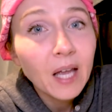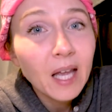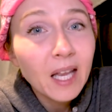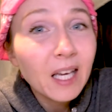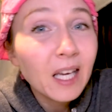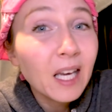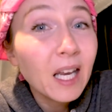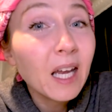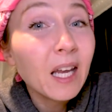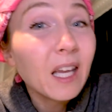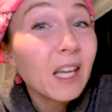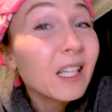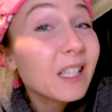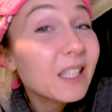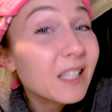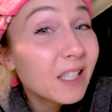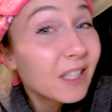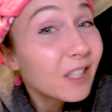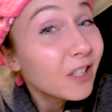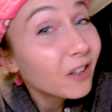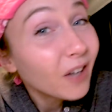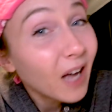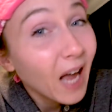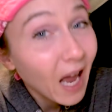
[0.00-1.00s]
and it's
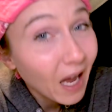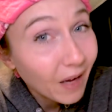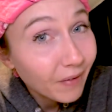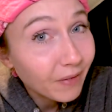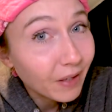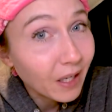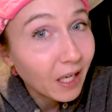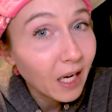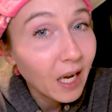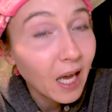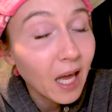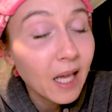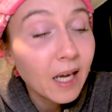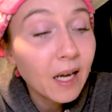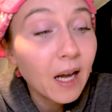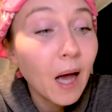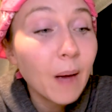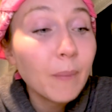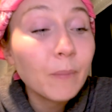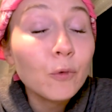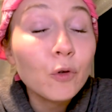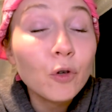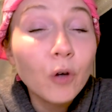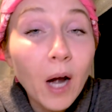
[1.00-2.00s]
still heavy, and
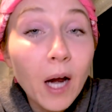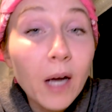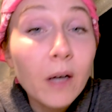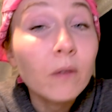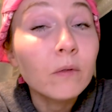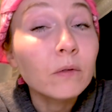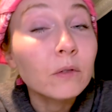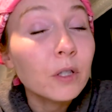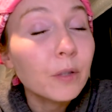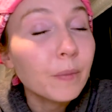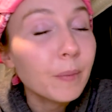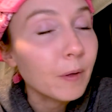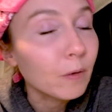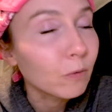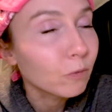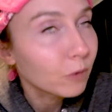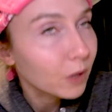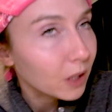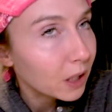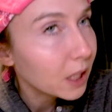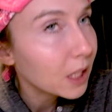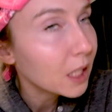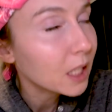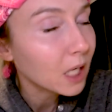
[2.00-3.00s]
I'm trying to be
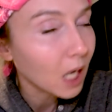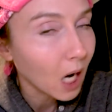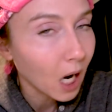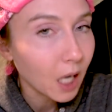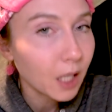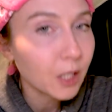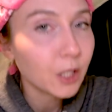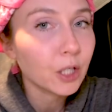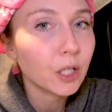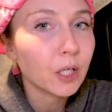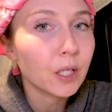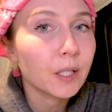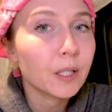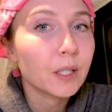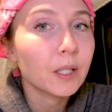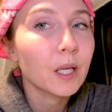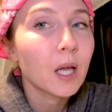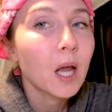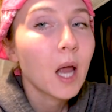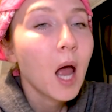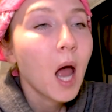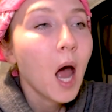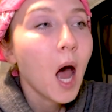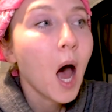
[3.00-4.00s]
really conscious
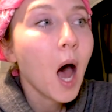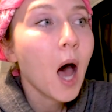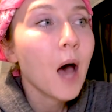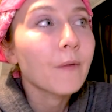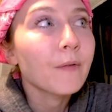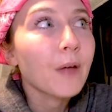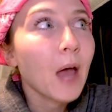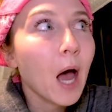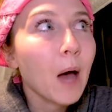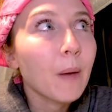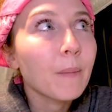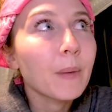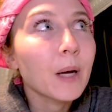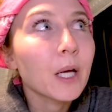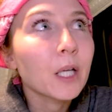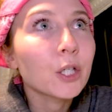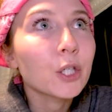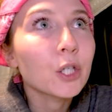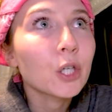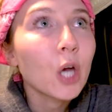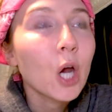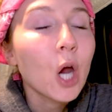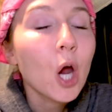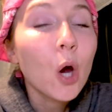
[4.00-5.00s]
of how
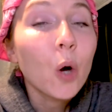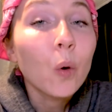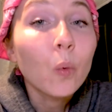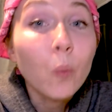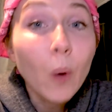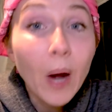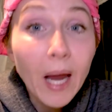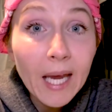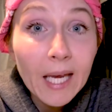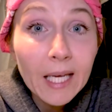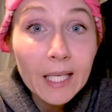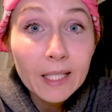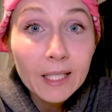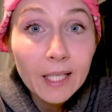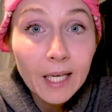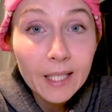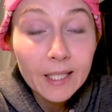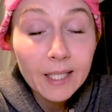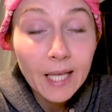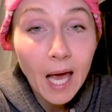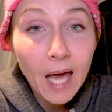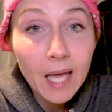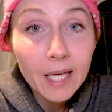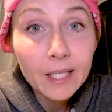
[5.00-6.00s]
much weight
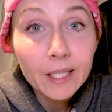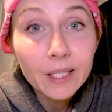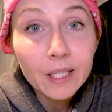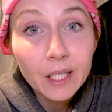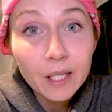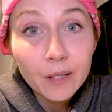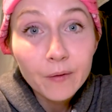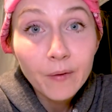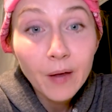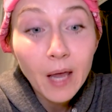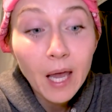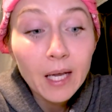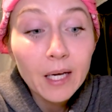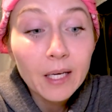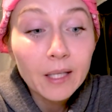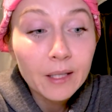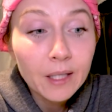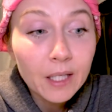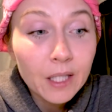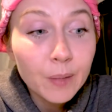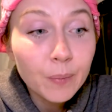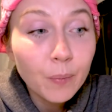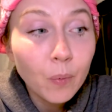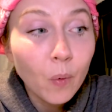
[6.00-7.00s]
gets added to the van
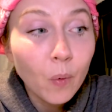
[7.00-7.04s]
at this